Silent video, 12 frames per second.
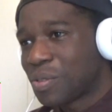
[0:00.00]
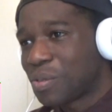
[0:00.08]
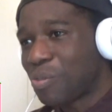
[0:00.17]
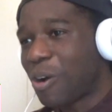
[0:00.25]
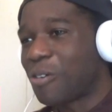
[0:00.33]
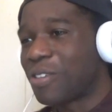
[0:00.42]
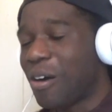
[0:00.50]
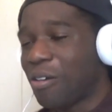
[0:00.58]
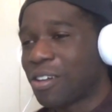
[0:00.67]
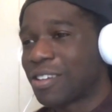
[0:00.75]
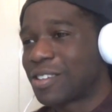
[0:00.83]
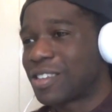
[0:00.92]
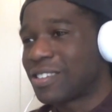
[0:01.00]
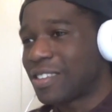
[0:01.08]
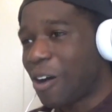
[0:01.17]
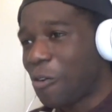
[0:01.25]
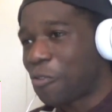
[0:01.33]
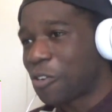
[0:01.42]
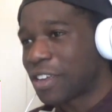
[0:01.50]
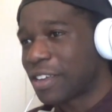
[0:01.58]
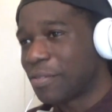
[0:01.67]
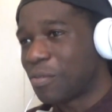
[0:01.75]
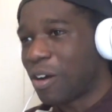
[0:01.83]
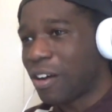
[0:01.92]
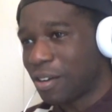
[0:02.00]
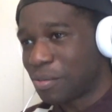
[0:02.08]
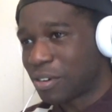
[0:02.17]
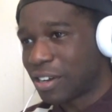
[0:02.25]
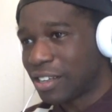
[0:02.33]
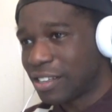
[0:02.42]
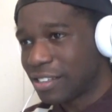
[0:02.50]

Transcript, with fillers: Bro, y'all is so freaking raw, bro.